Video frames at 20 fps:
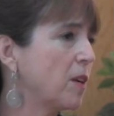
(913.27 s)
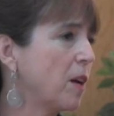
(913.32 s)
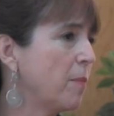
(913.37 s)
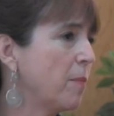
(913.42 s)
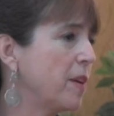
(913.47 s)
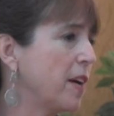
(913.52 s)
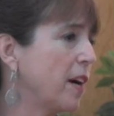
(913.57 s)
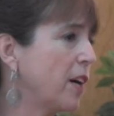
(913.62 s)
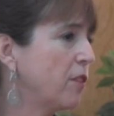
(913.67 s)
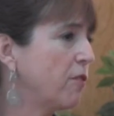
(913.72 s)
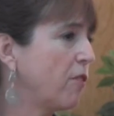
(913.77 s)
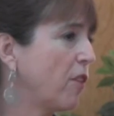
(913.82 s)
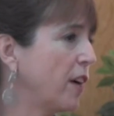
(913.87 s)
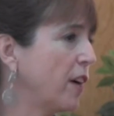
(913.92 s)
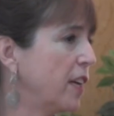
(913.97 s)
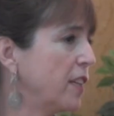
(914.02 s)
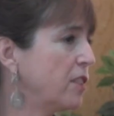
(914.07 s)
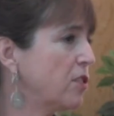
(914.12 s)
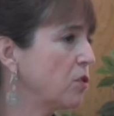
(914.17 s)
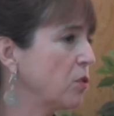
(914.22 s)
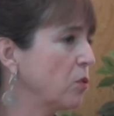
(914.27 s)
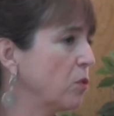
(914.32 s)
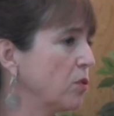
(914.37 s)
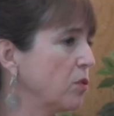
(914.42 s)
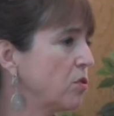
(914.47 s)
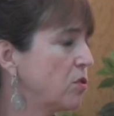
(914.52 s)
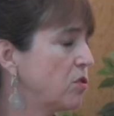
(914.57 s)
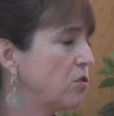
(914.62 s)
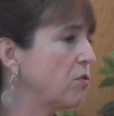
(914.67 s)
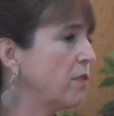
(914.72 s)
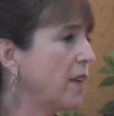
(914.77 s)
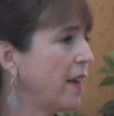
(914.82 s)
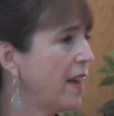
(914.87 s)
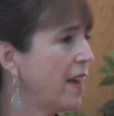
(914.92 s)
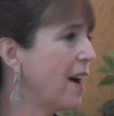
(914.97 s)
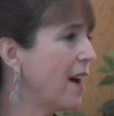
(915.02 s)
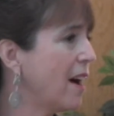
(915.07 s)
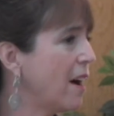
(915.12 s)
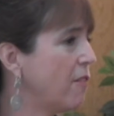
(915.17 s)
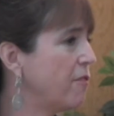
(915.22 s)
coming out of our ed schools do they
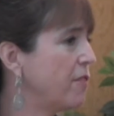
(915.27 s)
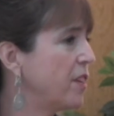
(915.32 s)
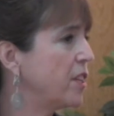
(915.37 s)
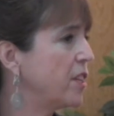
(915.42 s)
have